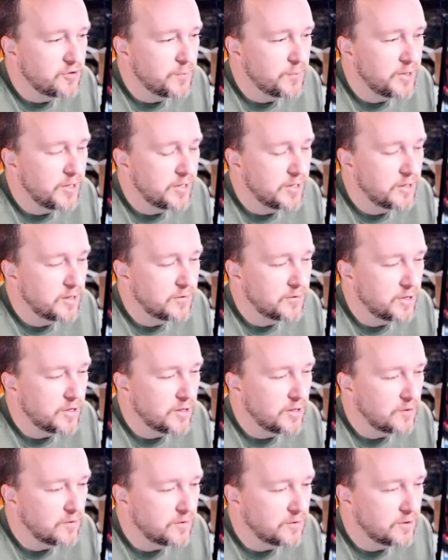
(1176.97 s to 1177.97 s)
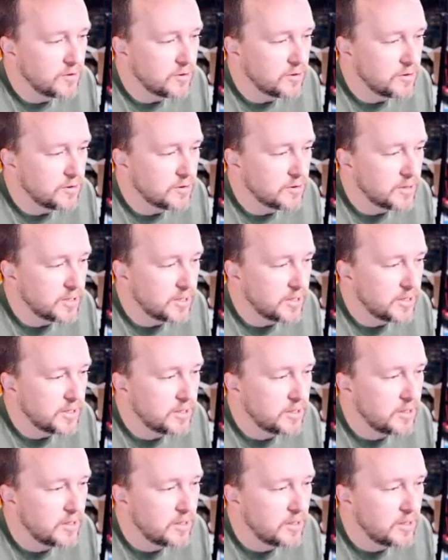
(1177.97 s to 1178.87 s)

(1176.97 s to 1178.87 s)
depending on the color you're getting.